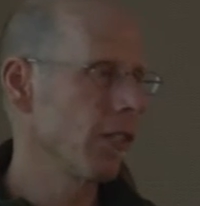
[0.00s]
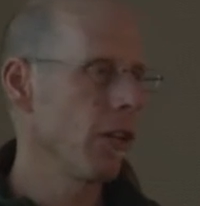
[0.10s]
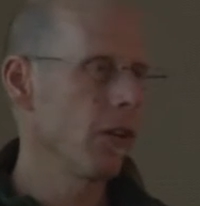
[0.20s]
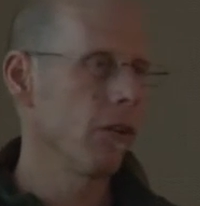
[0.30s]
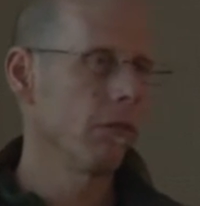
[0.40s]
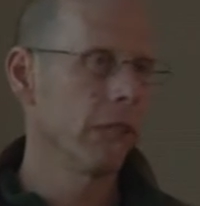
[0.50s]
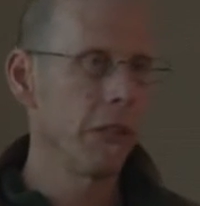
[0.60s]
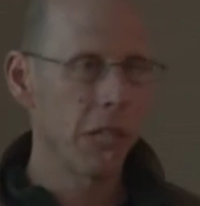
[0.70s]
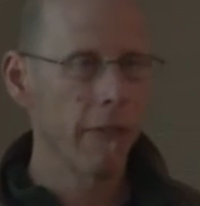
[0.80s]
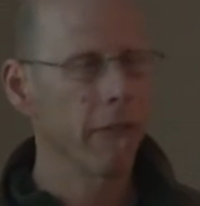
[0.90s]
You know, they
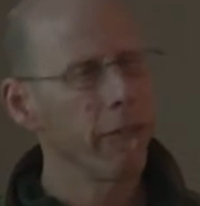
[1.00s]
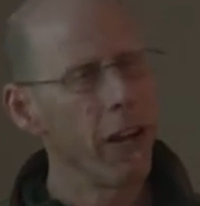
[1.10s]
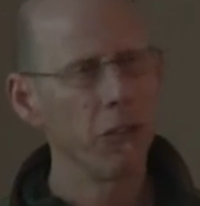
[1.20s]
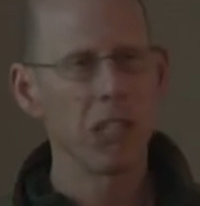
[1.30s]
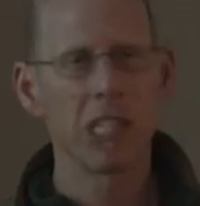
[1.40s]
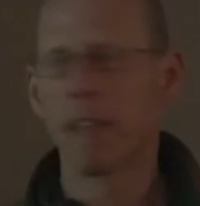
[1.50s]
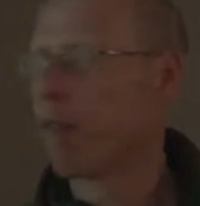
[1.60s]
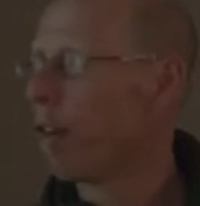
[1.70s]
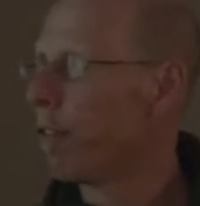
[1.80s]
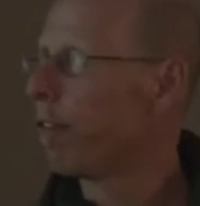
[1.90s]
used to have one hundred
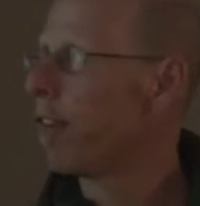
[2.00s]
sixty-four foot